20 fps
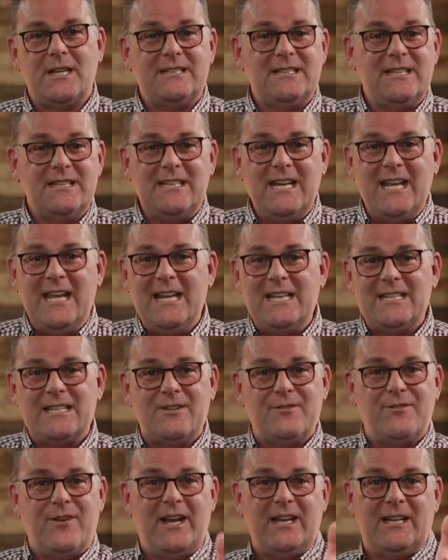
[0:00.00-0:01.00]
And today He's
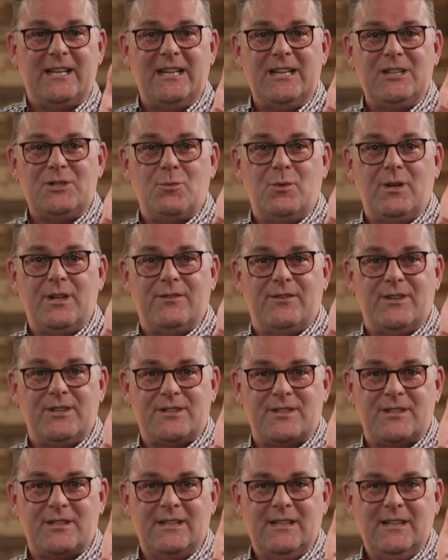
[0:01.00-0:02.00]
inviting each one of
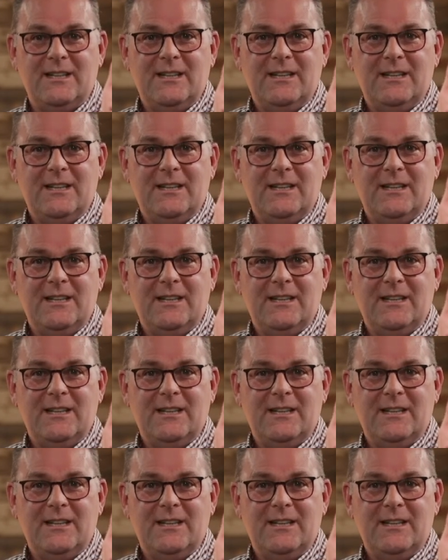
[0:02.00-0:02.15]
us